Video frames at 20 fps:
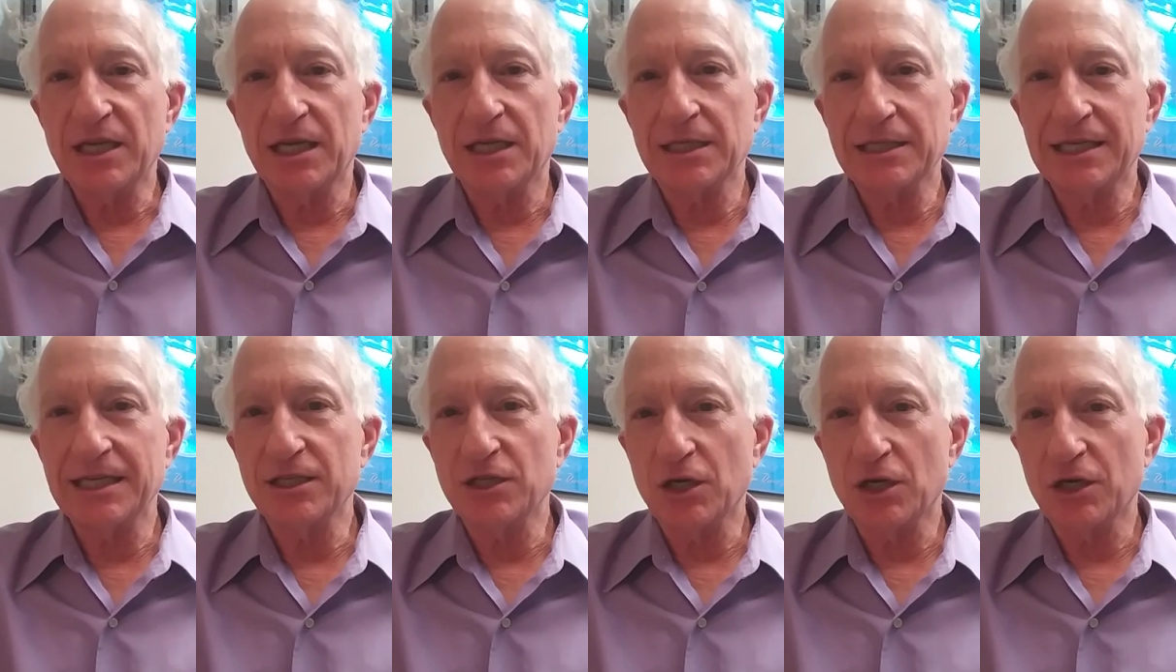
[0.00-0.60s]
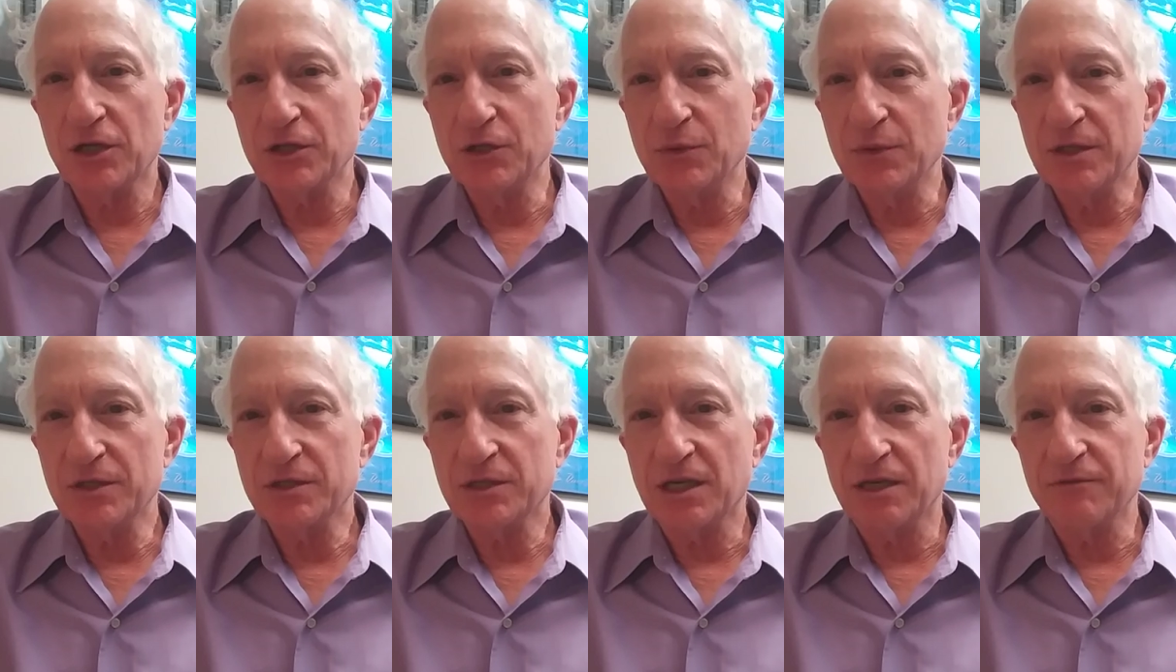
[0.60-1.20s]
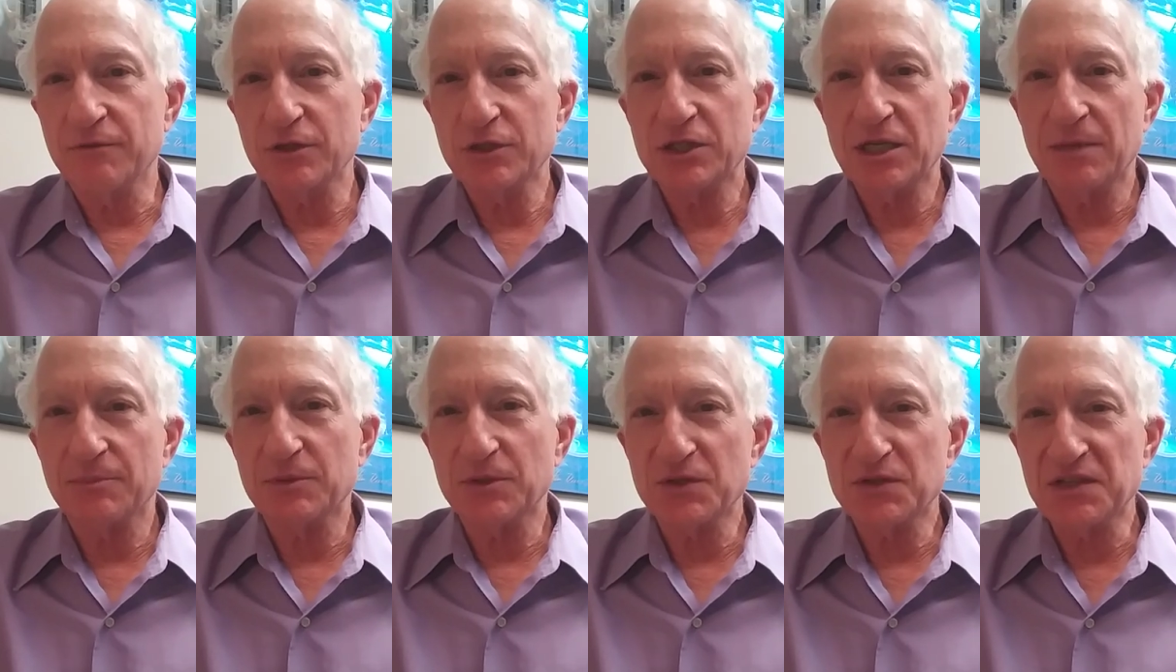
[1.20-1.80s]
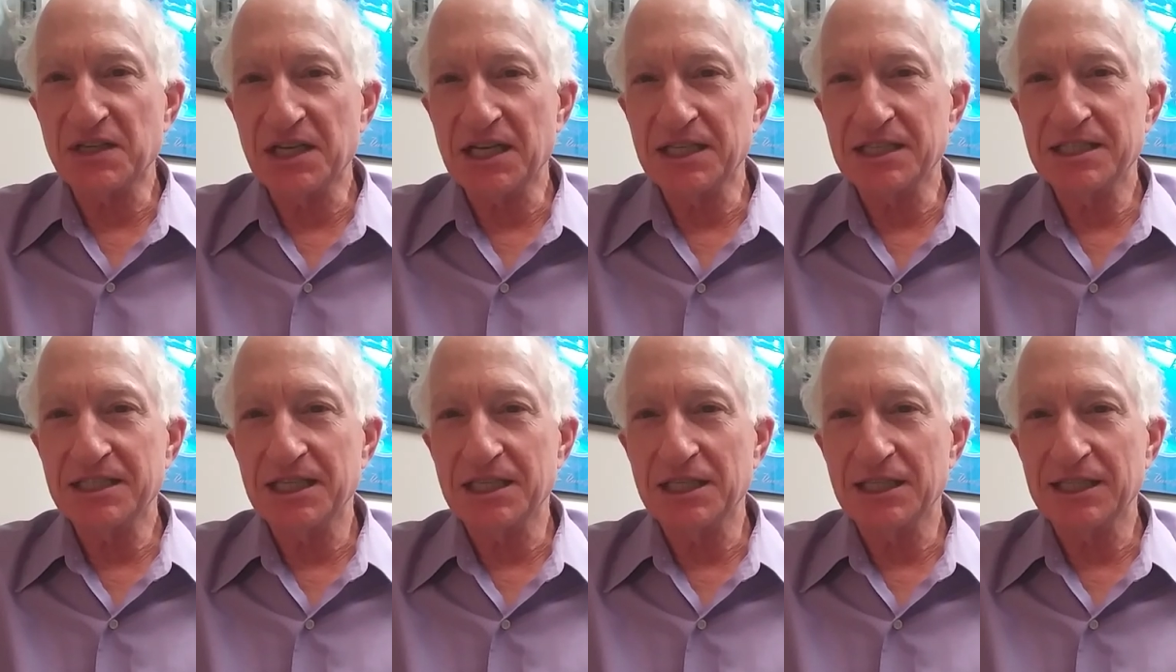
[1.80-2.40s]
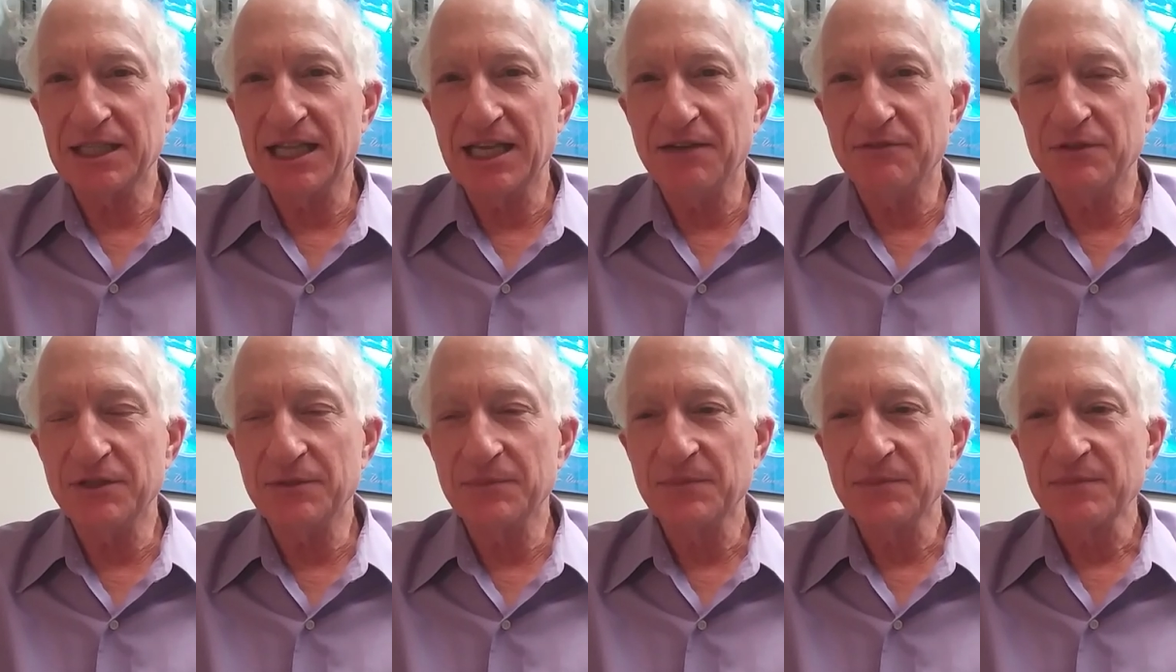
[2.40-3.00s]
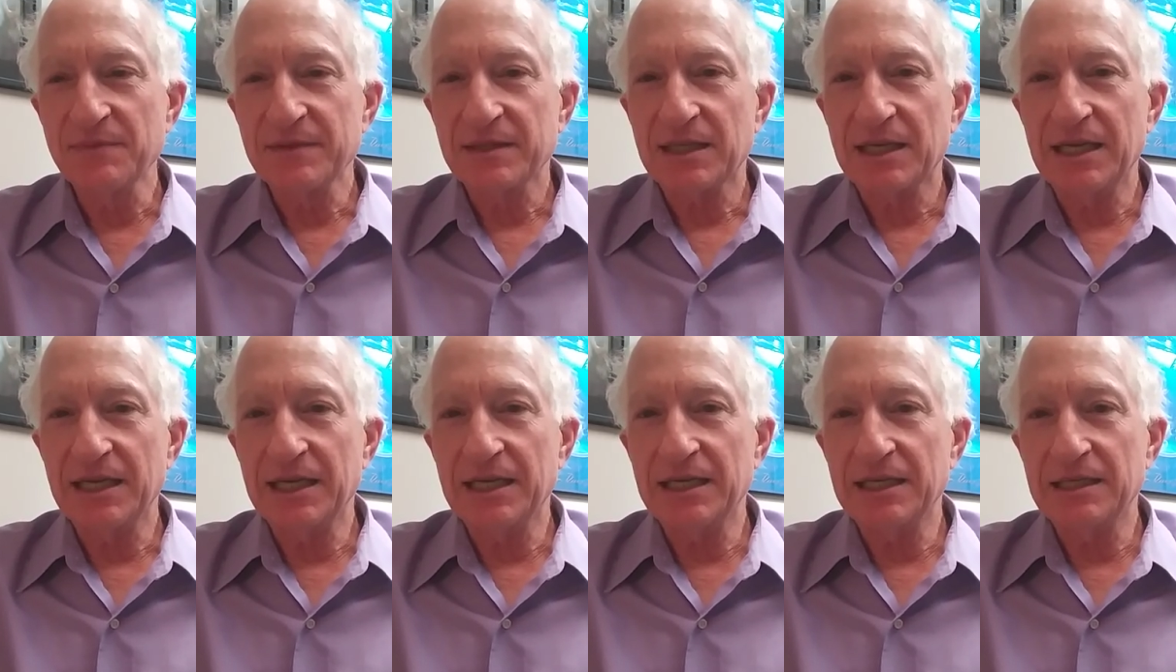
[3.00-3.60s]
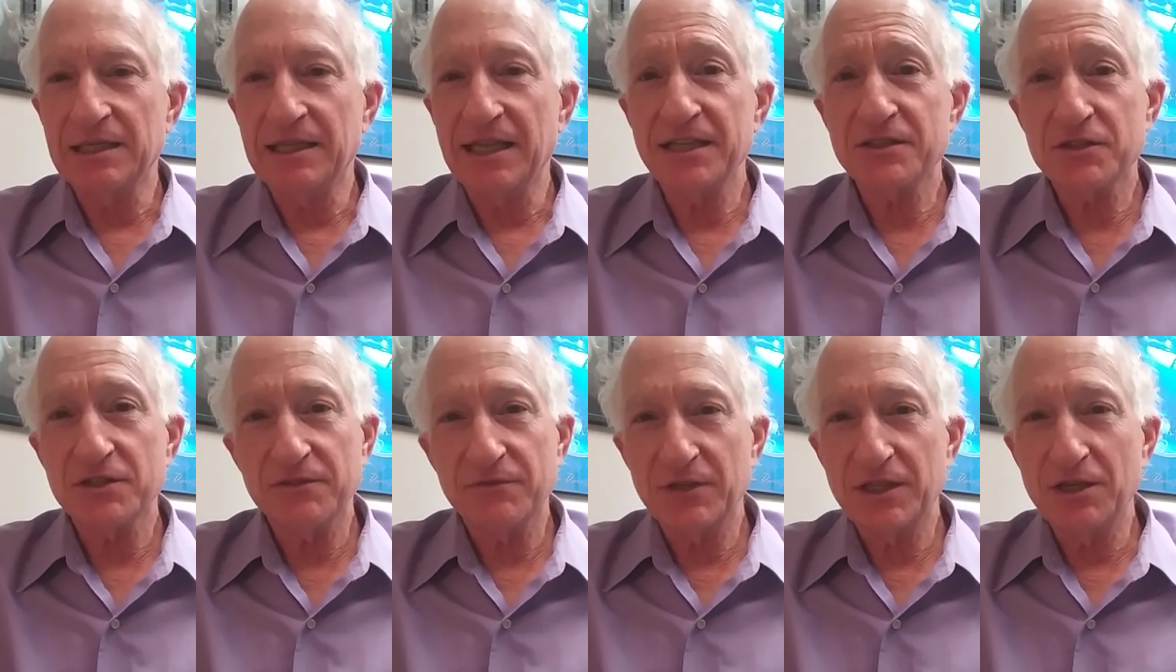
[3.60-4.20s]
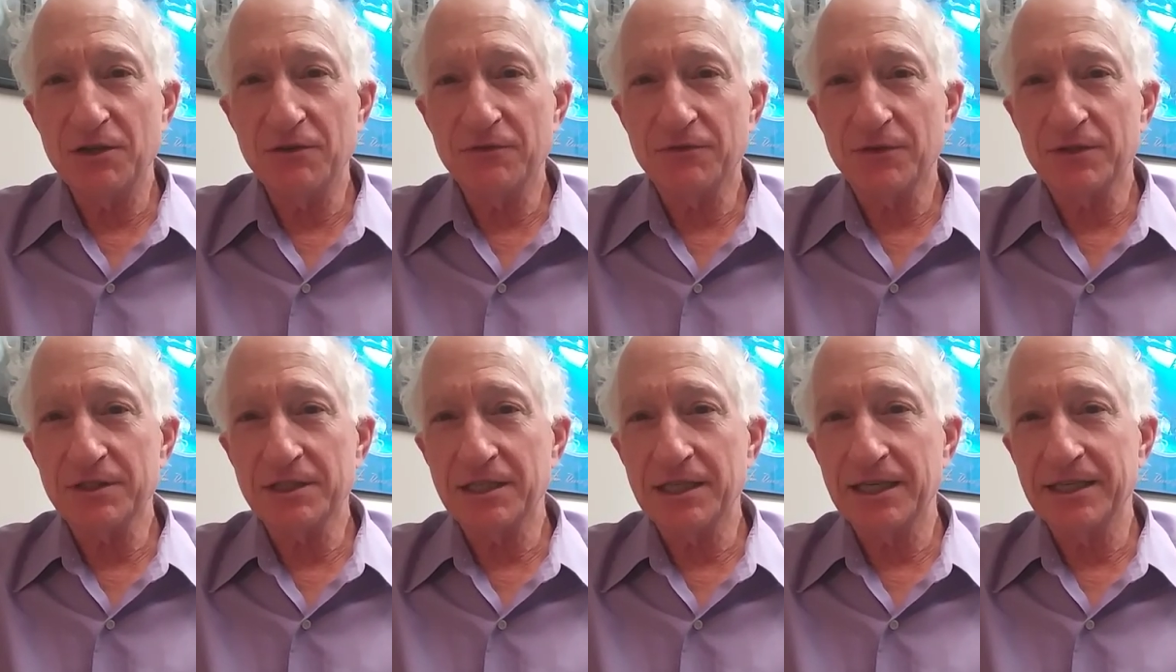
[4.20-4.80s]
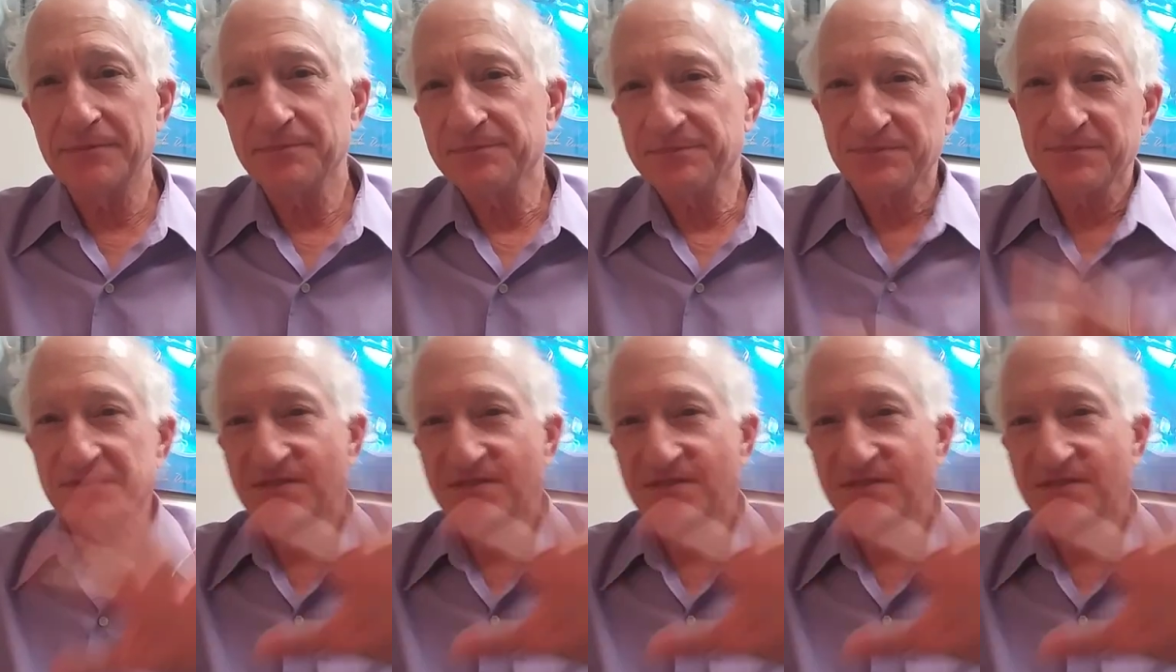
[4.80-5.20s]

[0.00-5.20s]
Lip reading: And again, our units cover chapters 9, 10, and 11. And that's the video for today.